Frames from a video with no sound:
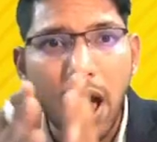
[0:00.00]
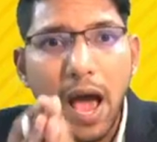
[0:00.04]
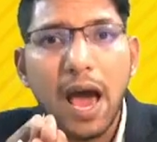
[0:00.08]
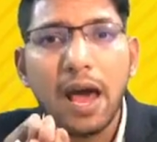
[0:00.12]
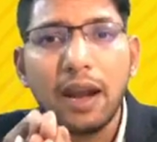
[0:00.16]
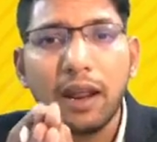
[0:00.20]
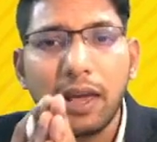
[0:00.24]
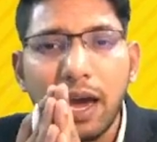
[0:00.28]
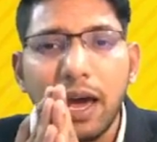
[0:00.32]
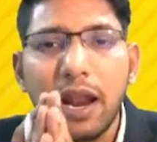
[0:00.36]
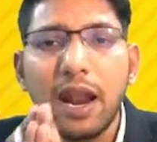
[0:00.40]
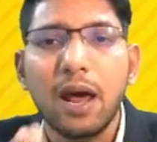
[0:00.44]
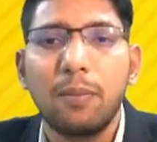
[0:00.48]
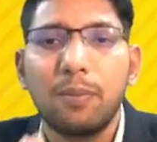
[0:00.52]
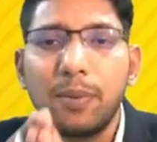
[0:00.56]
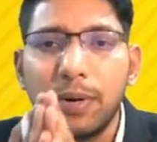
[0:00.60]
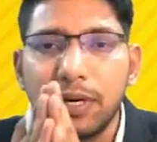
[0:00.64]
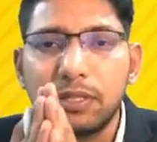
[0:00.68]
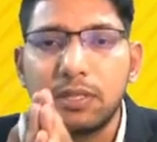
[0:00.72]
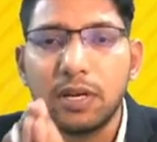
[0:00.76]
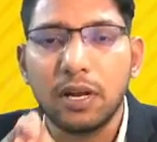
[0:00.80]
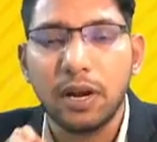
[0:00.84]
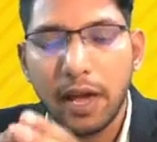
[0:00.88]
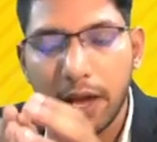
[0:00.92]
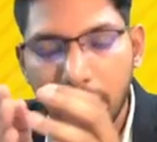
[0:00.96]
Where can a
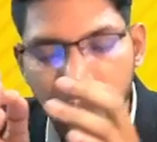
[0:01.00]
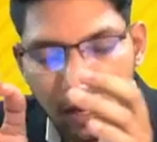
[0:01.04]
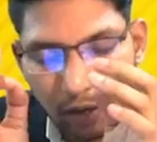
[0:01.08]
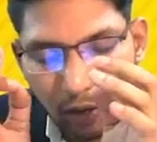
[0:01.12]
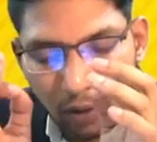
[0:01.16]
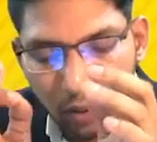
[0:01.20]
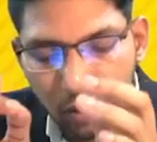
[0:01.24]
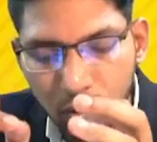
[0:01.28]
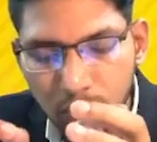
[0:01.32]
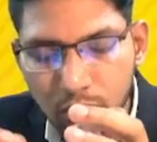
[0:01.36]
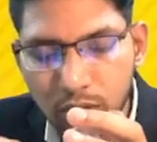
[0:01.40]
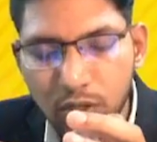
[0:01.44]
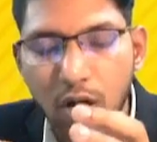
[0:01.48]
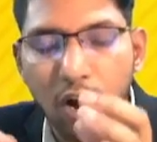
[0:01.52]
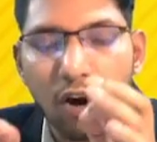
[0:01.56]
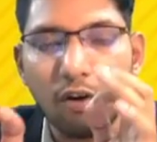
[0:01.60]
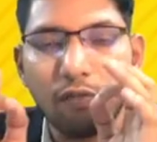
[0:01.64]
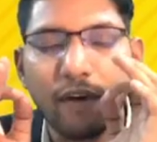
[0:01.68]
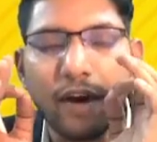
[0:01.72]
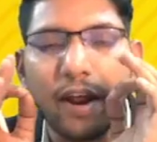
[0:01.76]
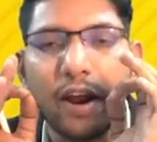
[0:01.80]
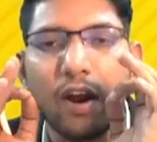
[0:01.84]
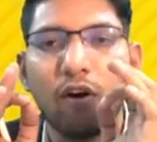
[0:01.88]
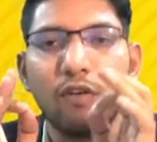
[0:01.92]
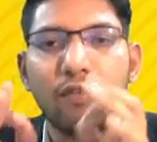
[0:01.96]
person accused
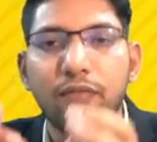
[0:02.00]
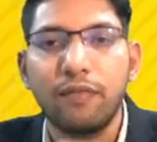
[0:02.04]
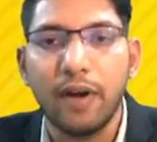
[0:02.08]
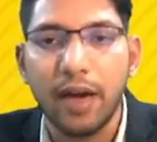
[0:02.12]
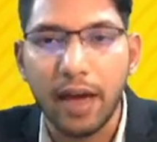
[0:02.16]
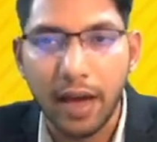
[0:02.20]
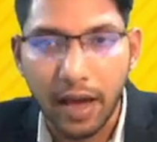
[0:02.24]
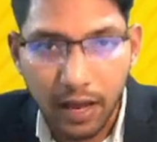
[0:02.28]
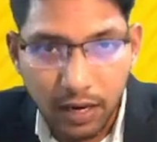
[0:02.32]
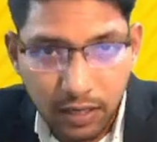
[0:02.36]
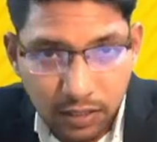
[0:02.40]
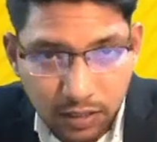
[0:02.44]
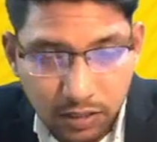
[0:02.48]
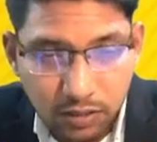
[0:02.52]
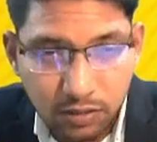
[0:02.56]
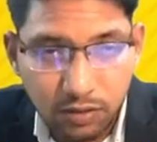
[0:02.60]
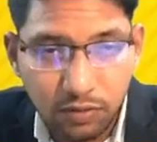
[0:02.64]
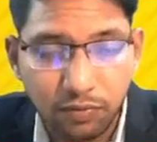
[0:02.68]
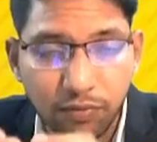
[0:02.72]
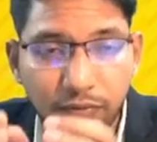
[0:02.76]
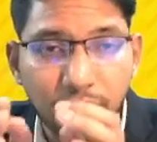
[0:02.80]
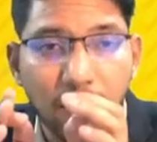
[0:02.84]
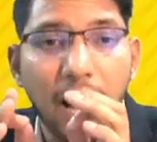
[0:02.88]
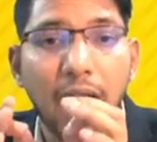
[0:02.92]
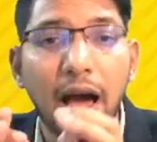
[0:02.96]
of an offence
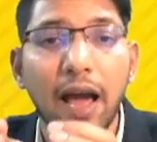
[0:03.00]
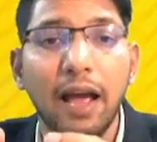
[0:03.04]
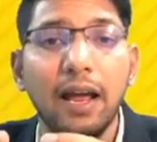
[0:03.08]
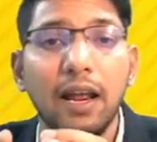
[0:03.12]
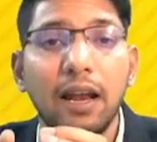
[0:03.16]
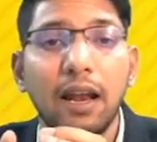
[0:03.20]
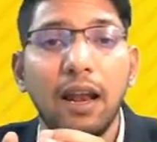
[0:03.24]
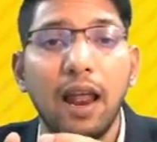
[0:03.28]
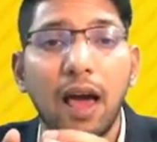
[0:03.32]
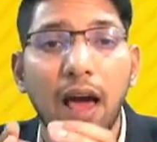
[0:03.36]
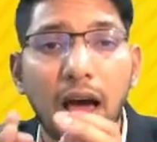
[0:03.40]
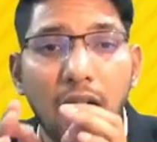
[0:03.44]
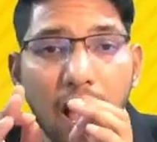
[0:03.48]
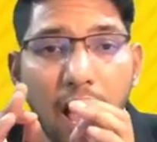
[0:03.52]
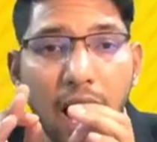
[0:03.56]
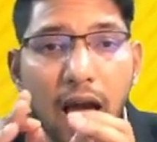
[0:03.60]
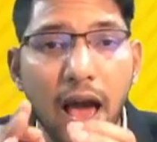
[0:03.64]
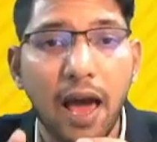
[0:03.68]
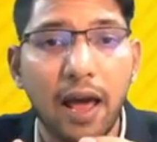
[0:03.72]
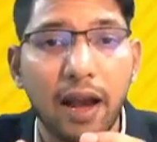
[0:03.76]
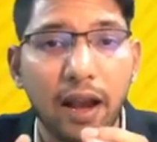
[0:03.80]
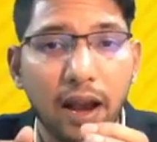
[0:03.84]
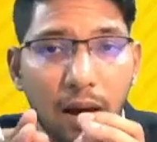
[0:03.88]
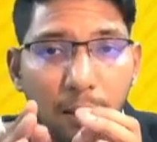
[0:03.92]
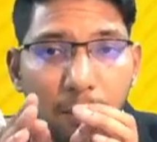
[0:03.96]
file
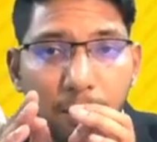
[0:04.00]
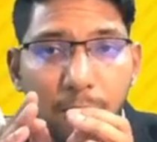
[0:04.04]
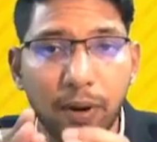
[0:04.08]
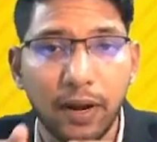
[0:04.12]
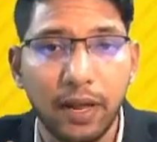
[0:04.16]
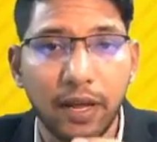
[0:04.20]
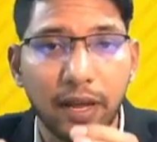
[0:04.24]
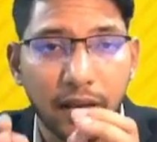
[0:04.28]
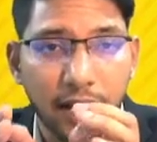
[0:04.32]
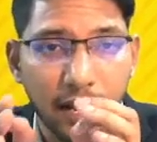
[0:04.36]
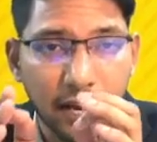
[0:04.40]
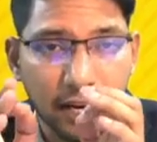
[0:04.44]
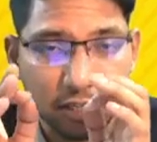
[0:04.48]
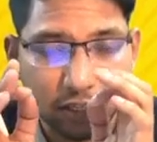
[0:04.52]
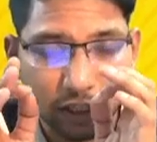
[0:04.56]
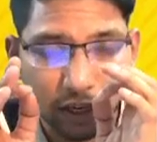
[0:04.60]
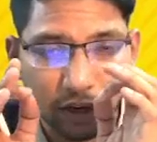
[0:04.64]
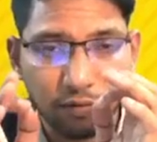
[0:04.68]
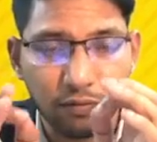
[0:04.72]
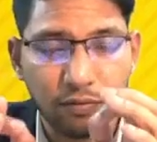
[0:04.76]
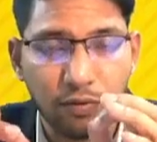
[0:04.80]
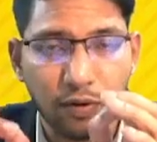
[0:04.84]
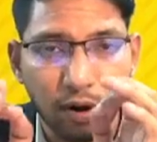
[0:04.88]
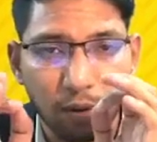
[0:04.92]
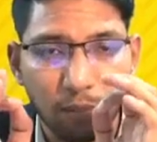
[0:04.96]
an
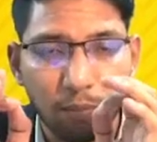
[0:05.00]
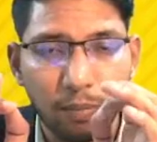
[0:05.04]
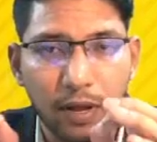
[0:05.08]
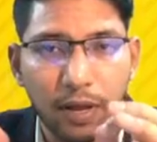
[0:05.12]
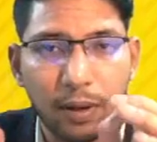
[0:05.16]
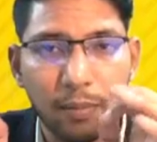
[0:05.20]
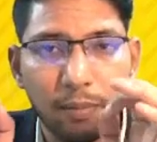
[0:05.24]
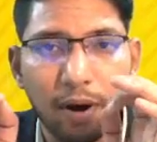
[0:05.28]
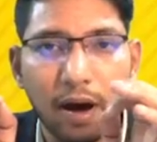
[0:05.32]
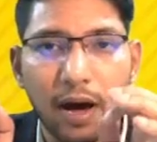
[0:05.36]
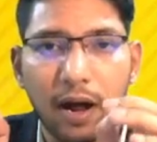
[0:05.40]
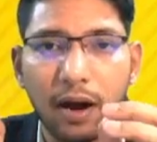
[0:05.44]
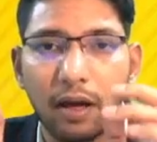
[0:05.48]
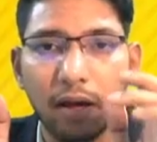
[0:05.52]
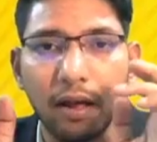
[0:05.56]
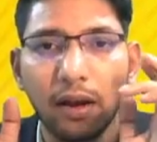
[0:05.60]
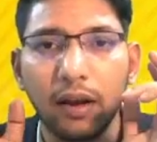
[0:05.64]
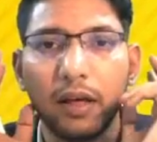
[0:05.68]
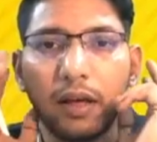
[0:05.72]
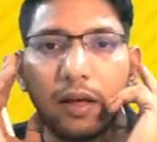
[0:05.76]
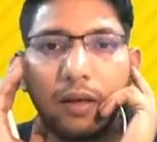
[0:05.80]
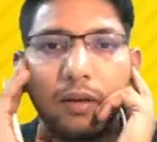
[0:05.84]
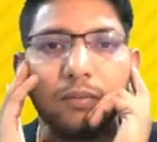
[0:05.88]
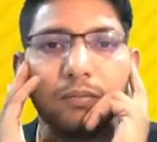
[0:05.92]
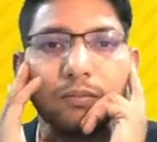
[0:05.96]
application for plea
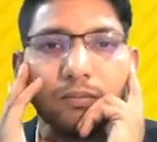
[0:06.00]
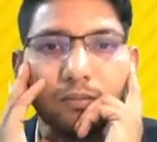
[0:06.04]
bargaining?